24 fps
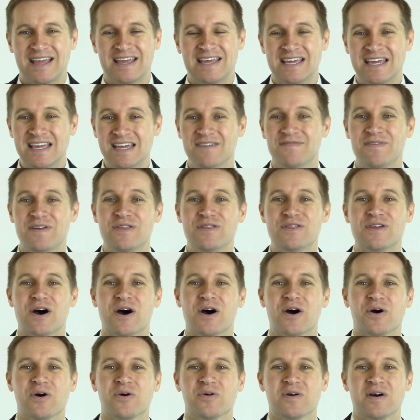even
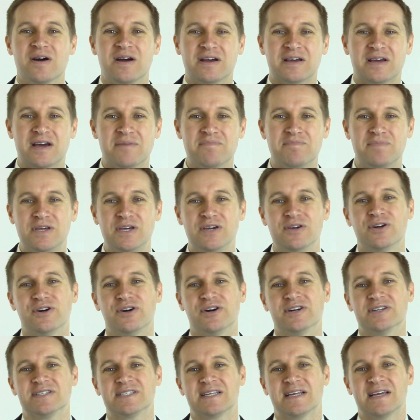though
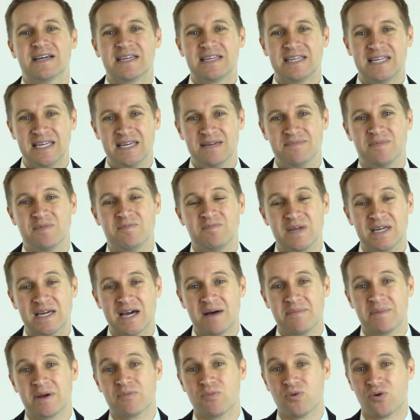computers keep
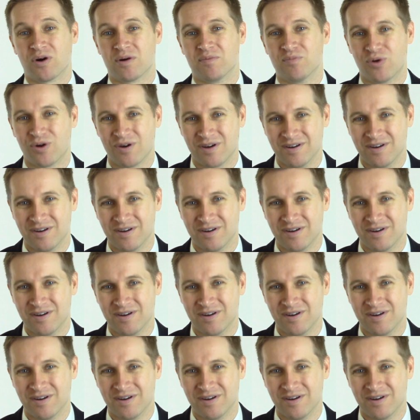becoming more and more